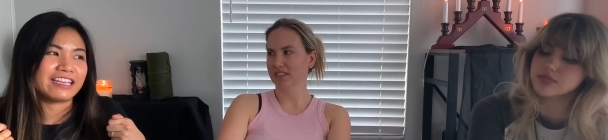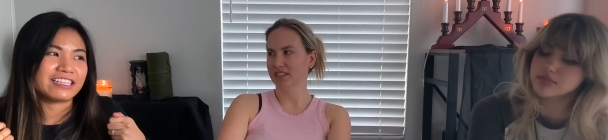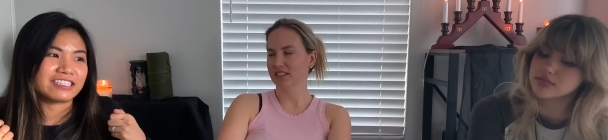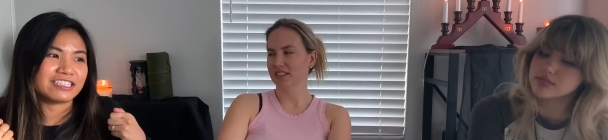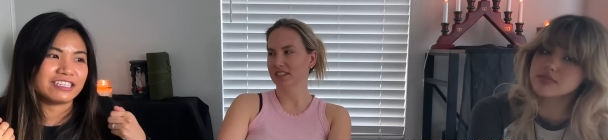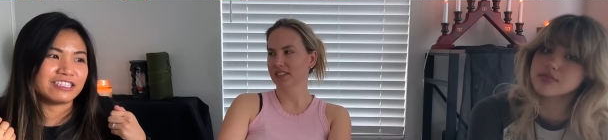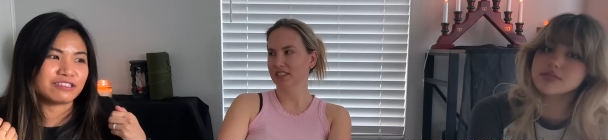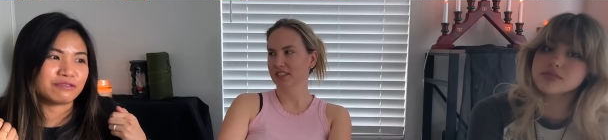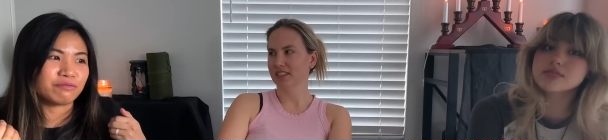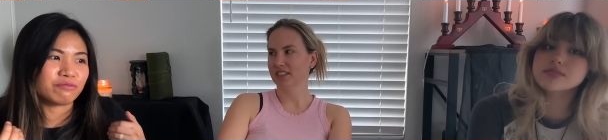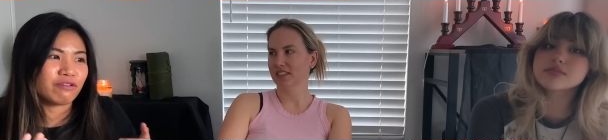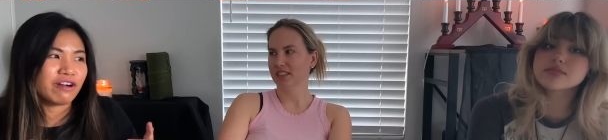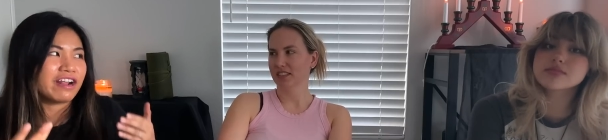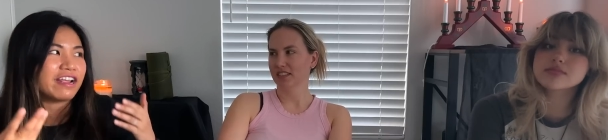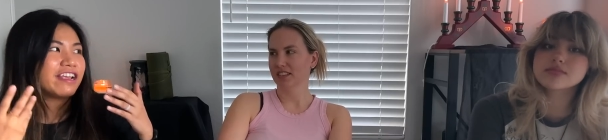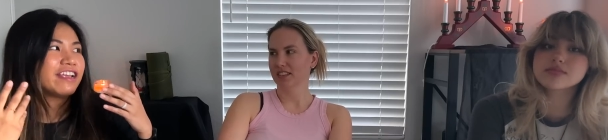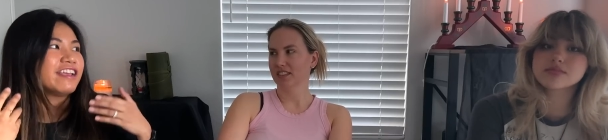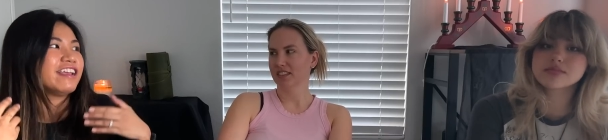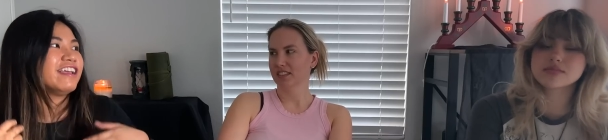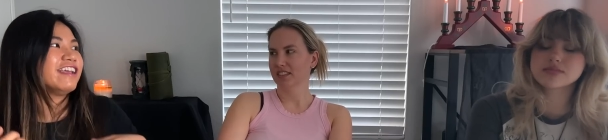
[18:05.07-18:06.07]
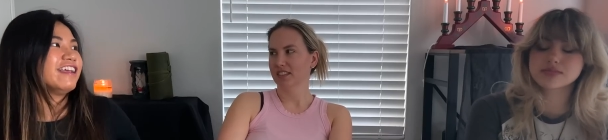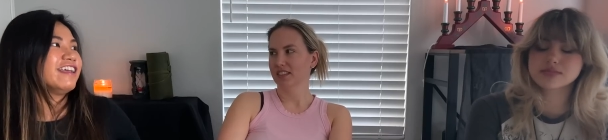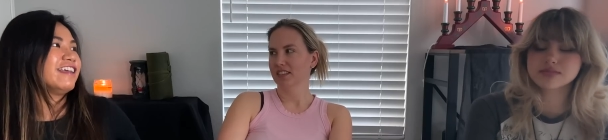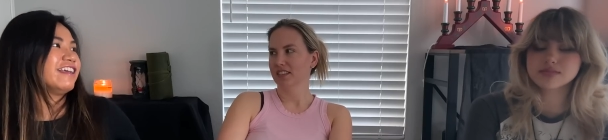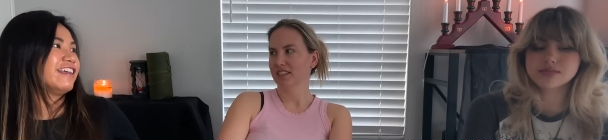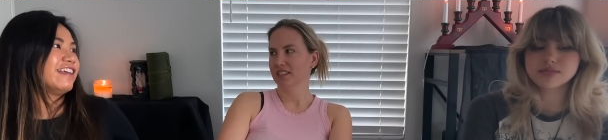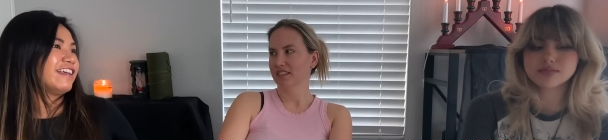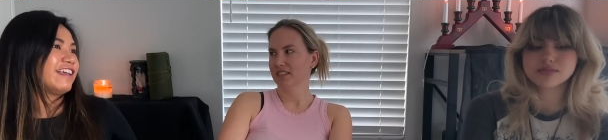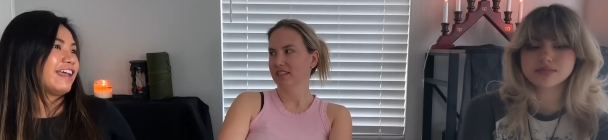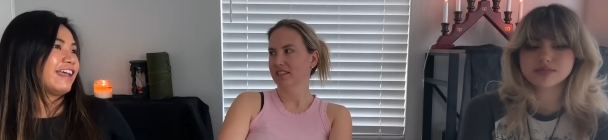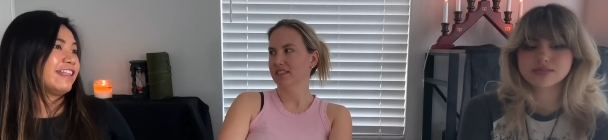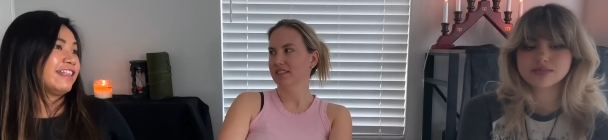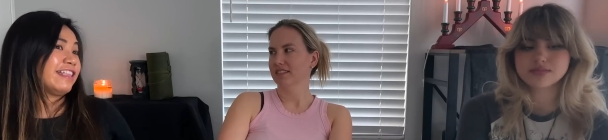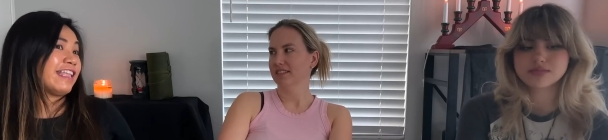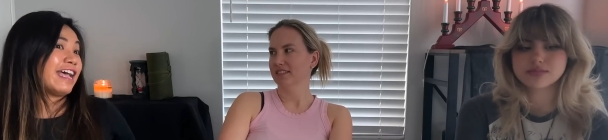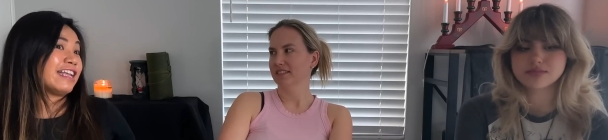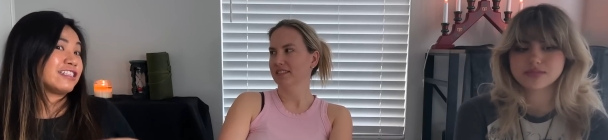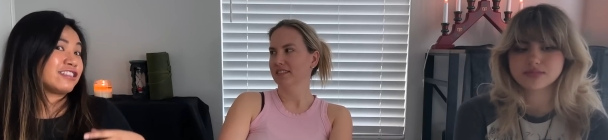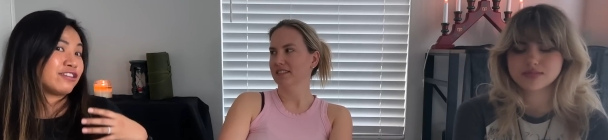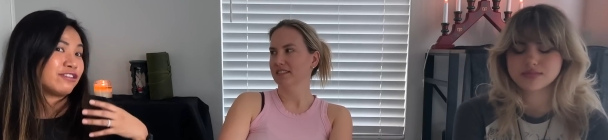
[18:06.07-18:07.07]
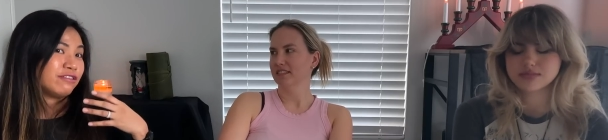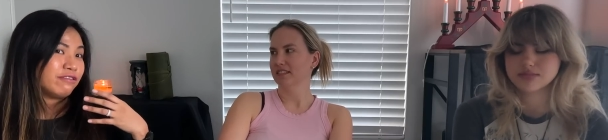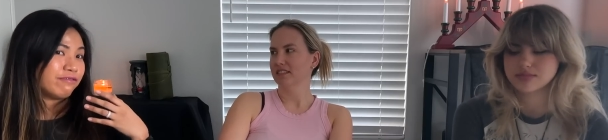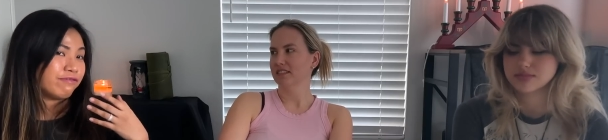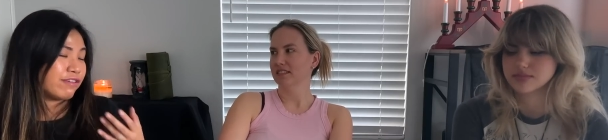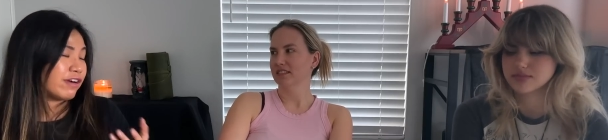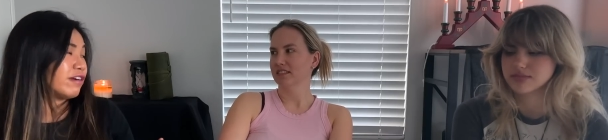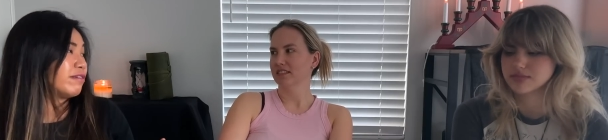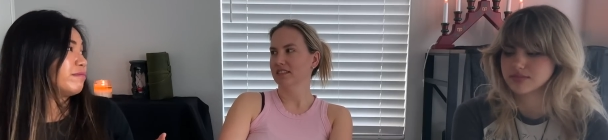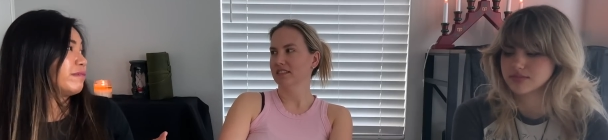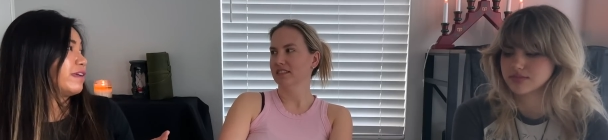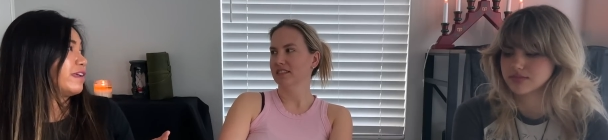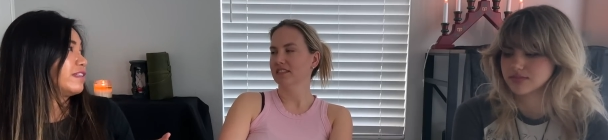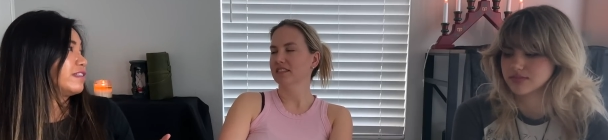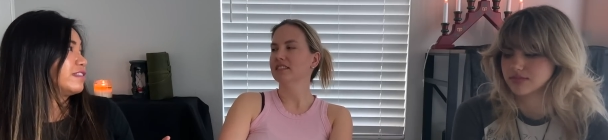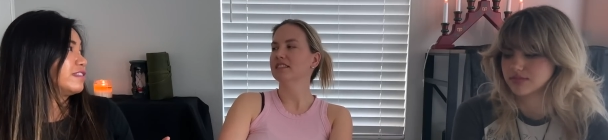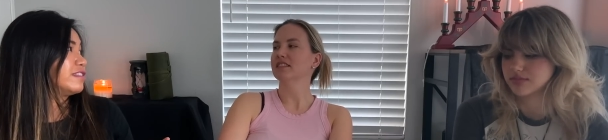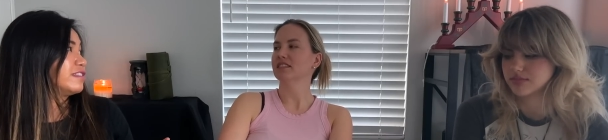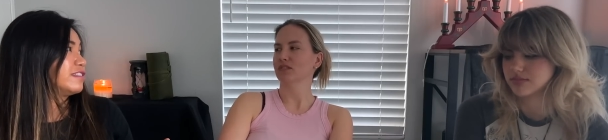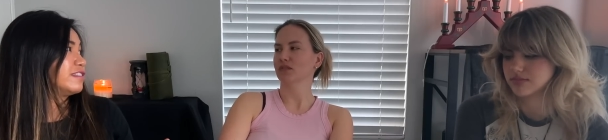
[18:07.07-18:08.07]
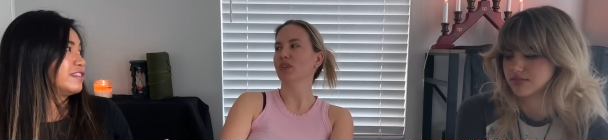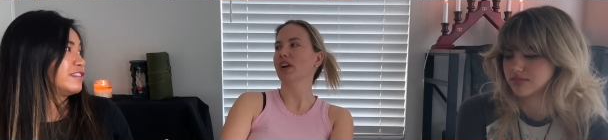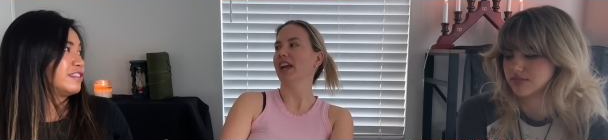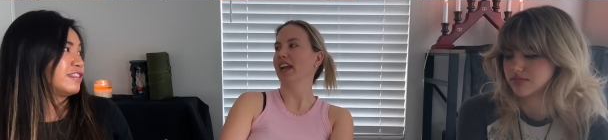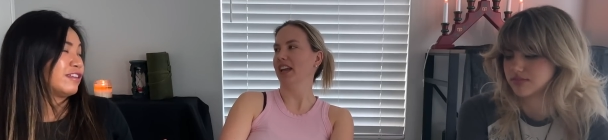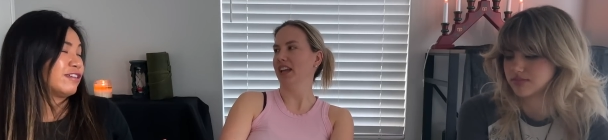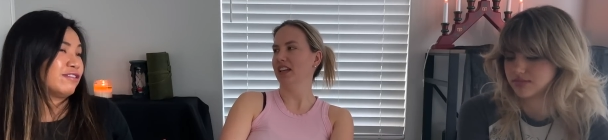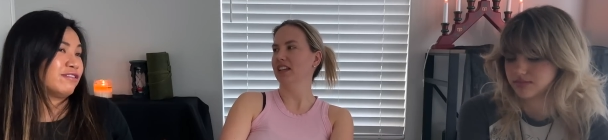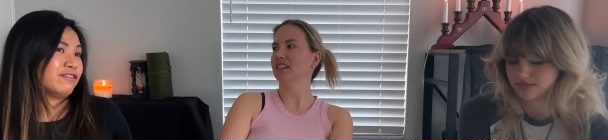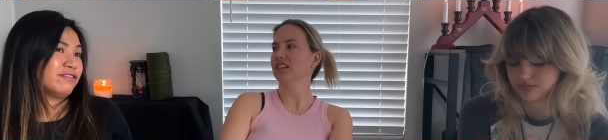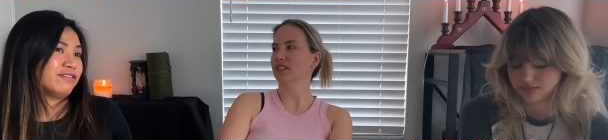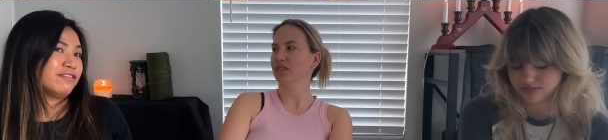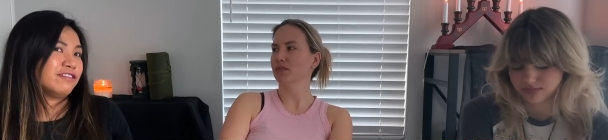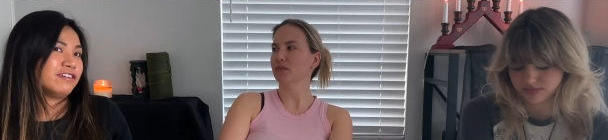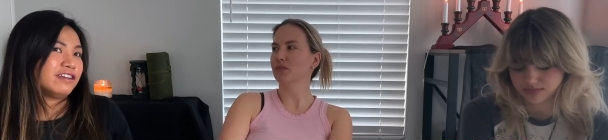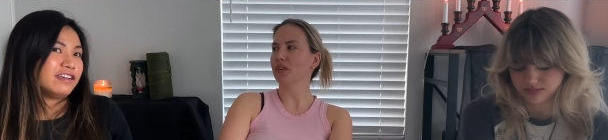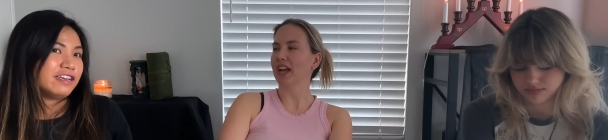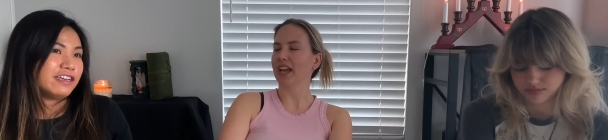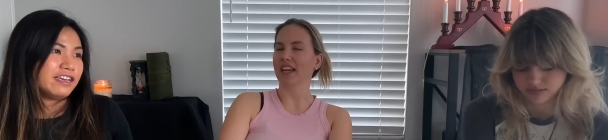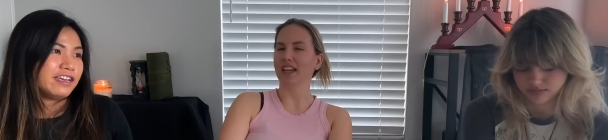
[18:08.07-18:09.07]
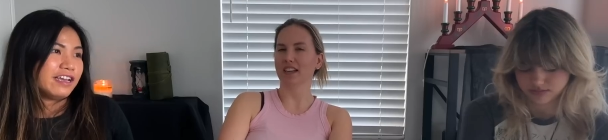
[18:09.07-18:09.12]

Speaker 1: mm-hmm. is right and that confirm it. Right. So right,